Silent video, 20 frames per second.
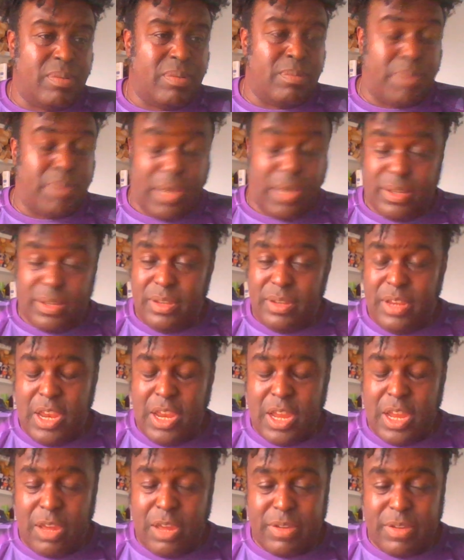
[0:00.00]
But you
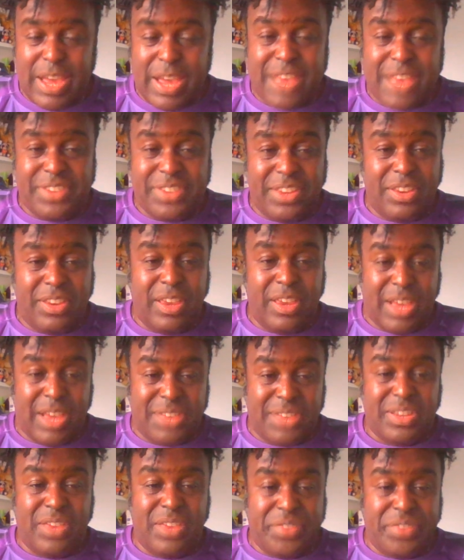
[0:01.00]
know, as he
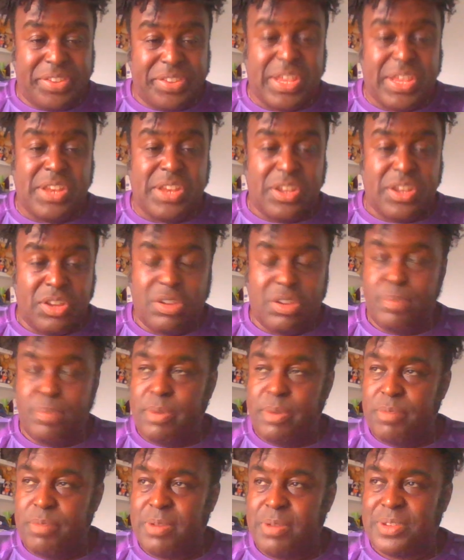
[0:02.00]
even said in the
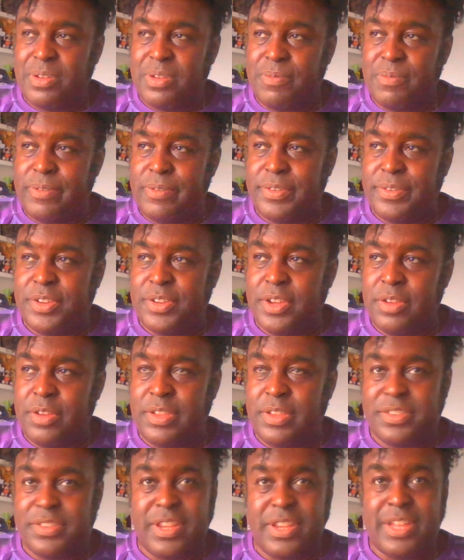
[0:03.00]
press conference, you know,
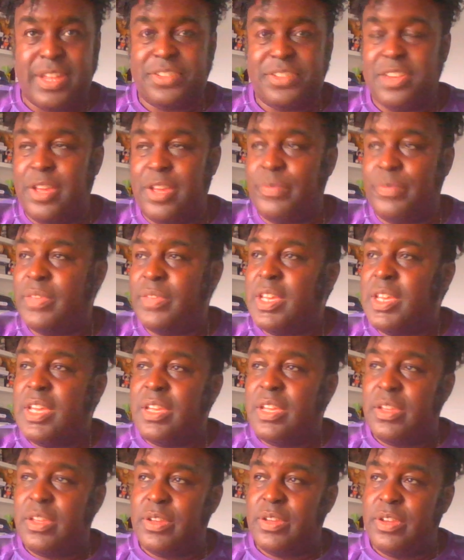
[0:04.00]
they say that
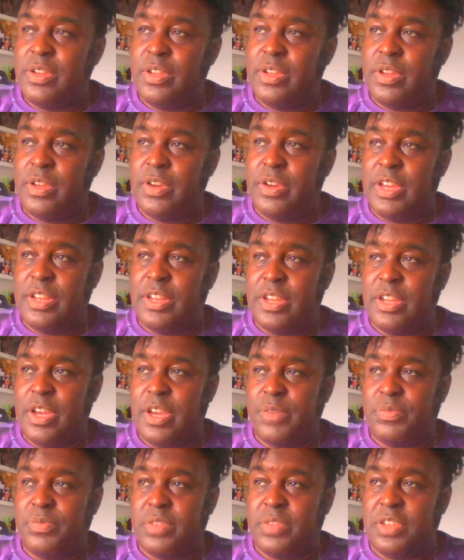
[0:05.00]

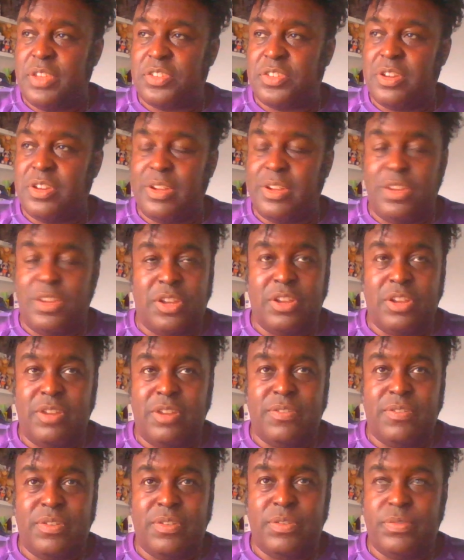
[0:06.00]
in Scotland you can only,
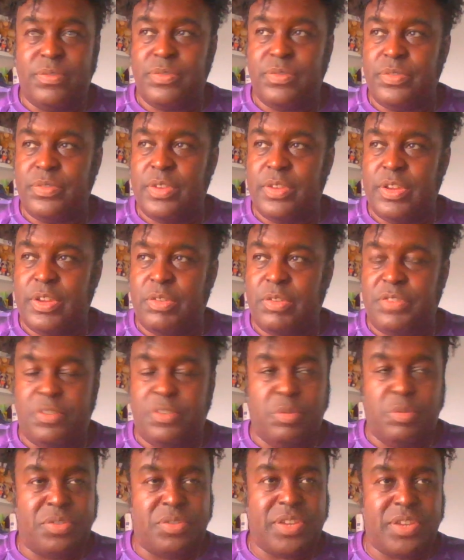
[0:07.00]
if
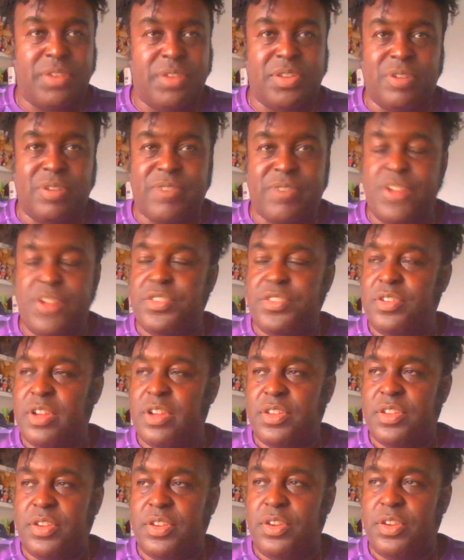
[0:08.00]
you're Celtic or Rangers, you're
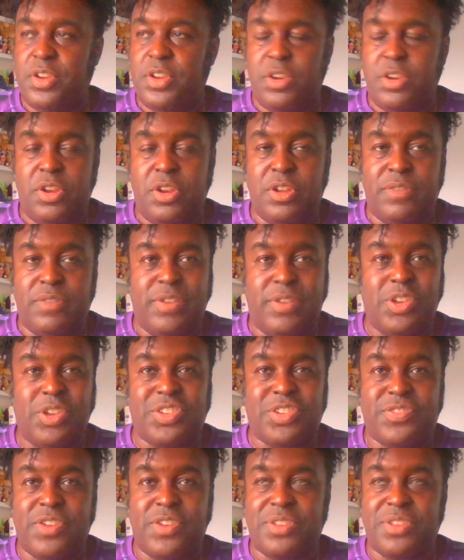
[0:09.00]
only going to
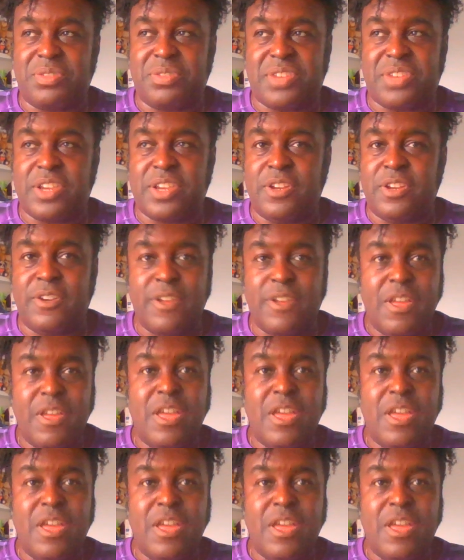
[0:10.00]
finish first or second.